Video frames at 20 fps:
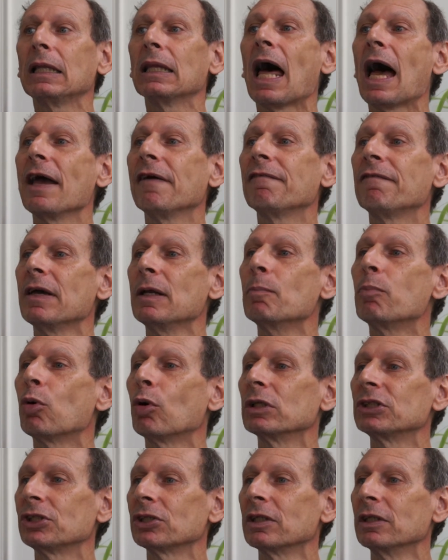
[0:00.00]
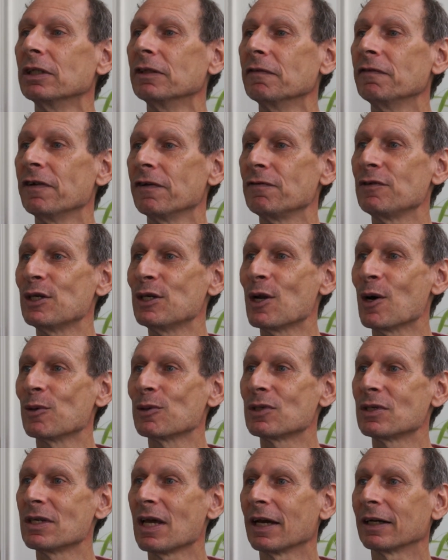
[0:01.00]
life in Portugal in
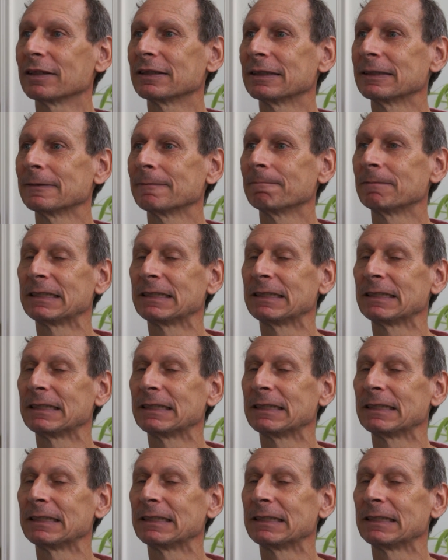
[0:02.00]
1506.